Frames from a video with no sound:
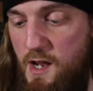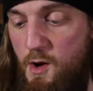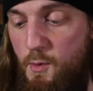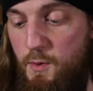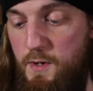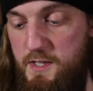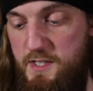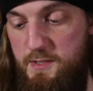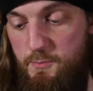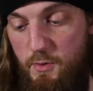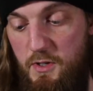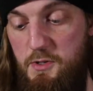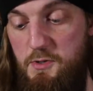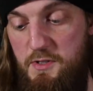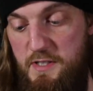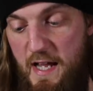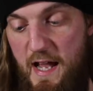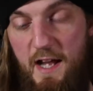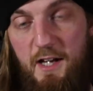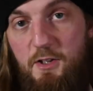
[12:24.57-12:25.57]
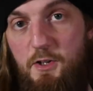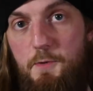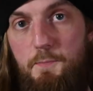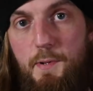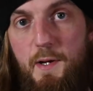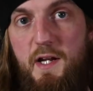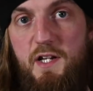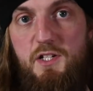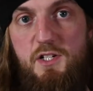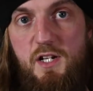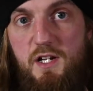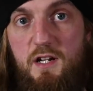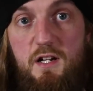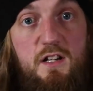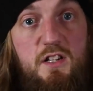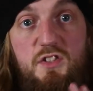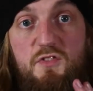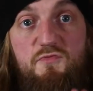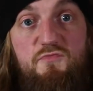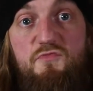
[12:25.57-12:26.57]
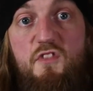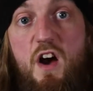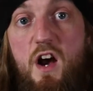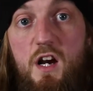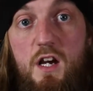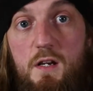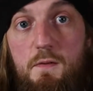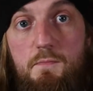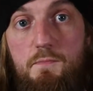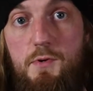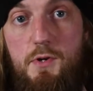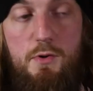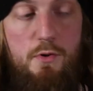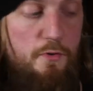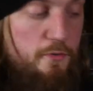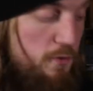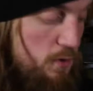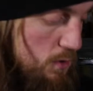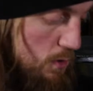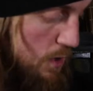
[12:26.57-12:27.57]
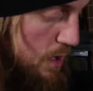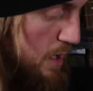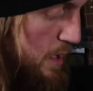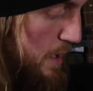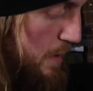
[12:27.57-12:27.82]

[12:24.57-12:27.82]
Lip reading: When you get a good picture, it's fucking beautiful.